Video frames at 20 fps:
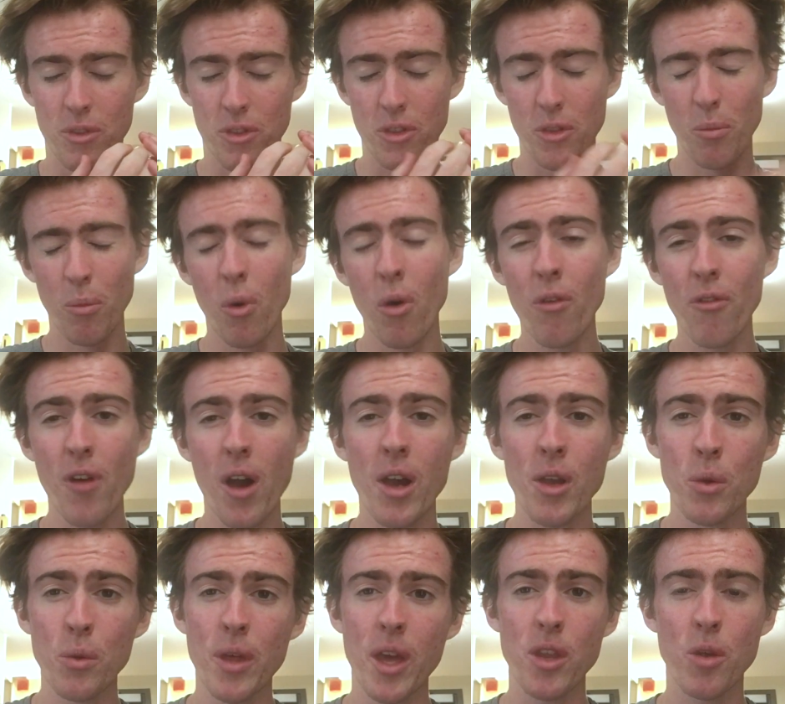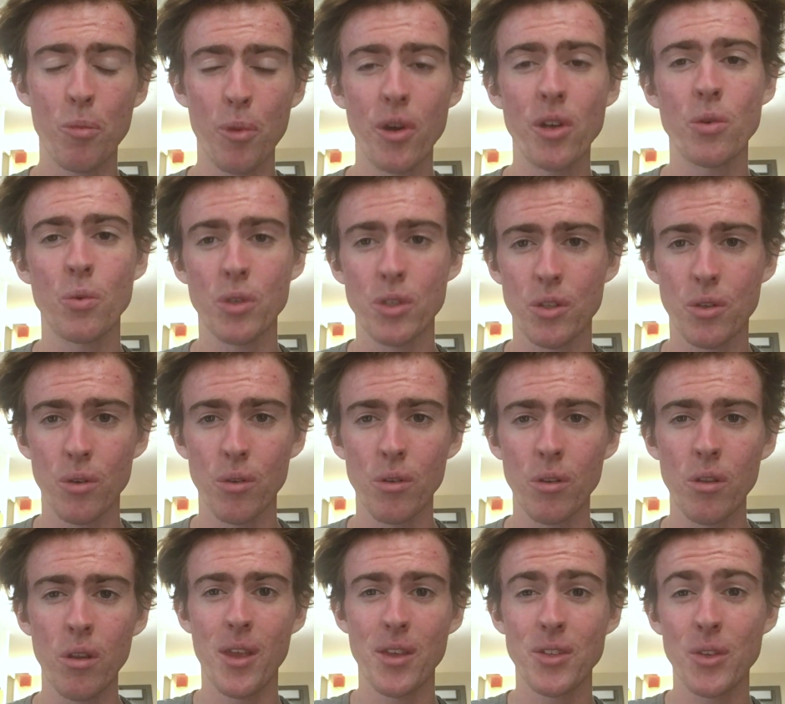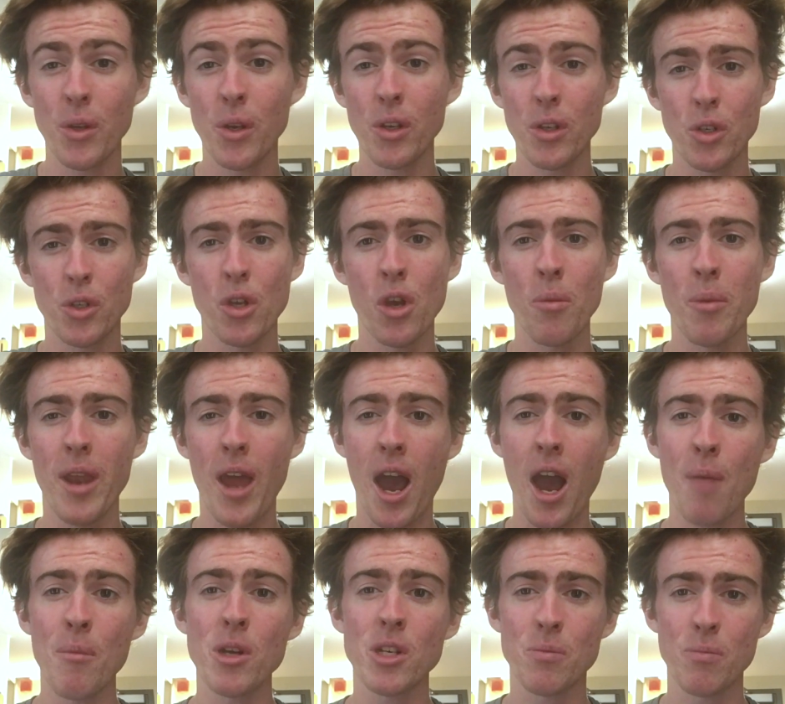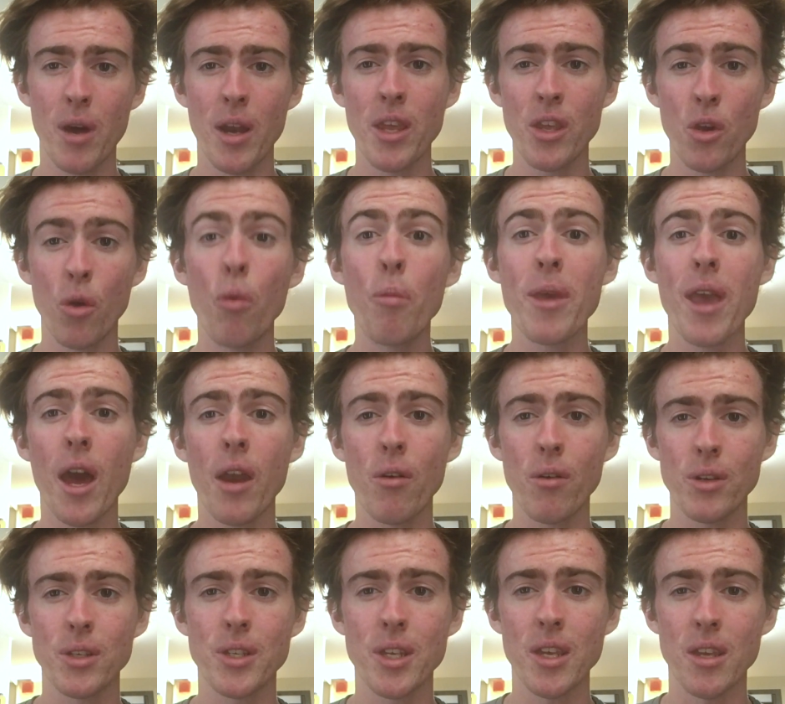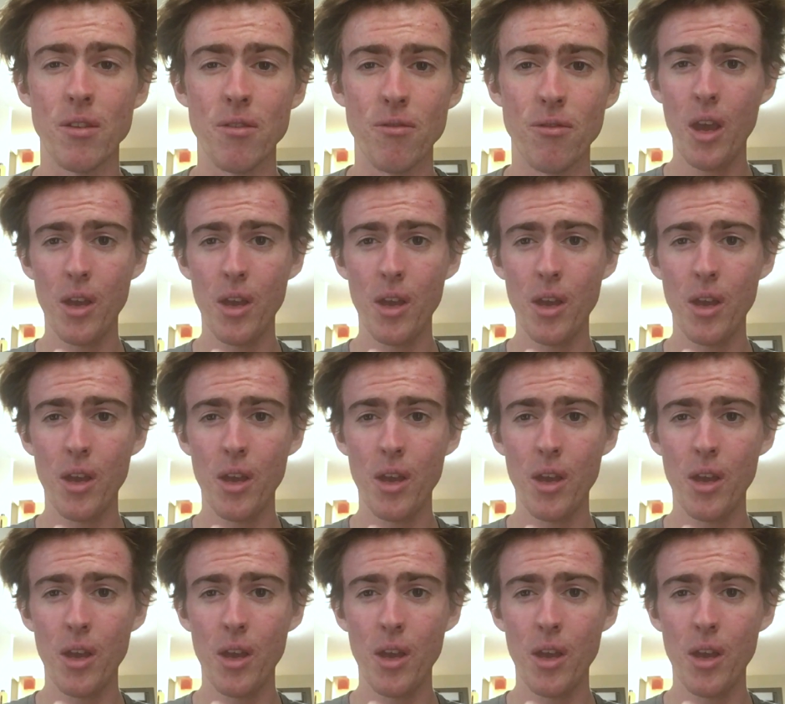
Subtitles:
The more value that you bring to a school is going to determine how much money you will be able to receive.